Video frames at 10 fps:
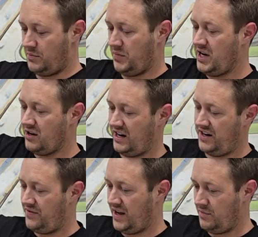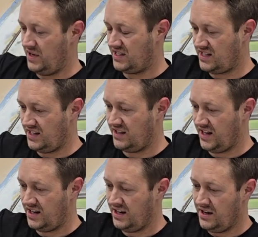kind of peer in them and
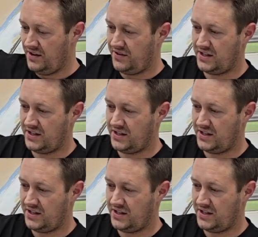see that